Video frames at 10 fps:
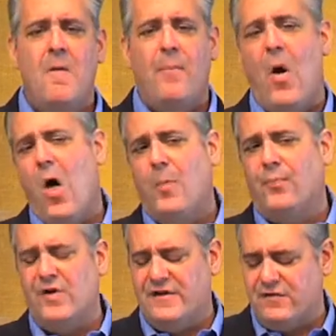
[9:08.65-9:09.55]
Paul
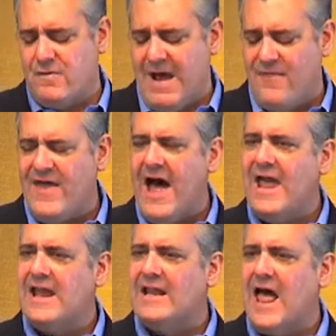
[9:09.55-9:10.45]
preached about that
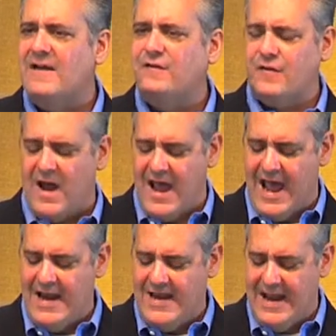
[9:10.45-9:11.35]
in Lystra
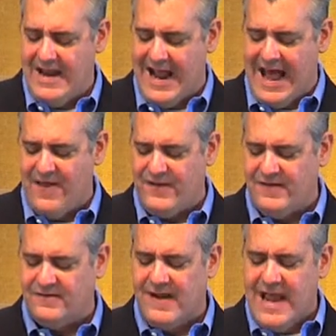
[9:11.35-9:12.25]
and in
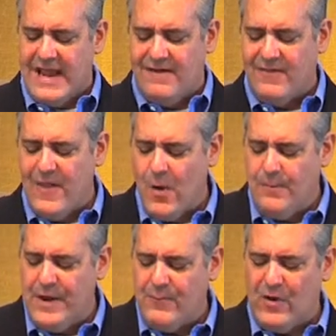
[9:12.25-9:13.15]
Athens. Even though
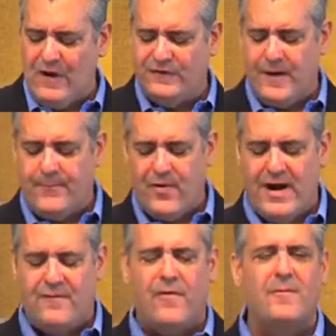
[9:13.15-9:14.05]
people are
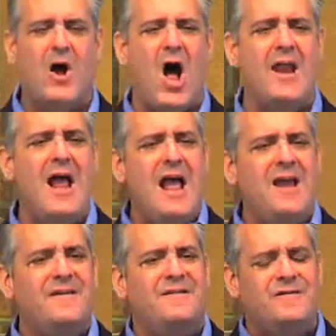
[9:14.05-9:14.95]
separated from God,
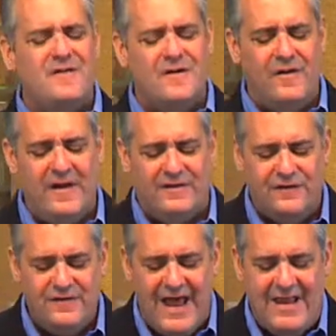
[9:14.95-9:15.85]
he still
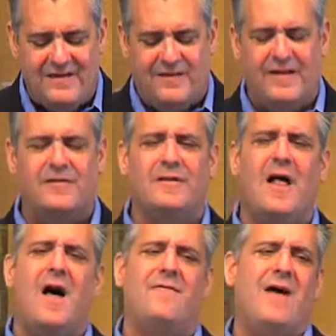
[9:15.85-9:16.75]
extends his
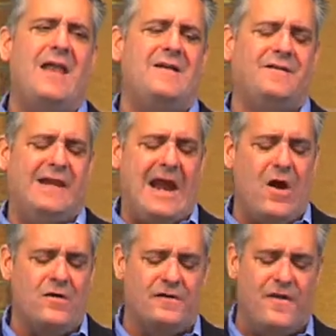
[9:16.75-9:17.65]
love and his
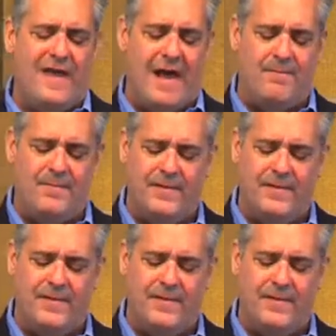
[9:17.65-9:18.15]
care to them.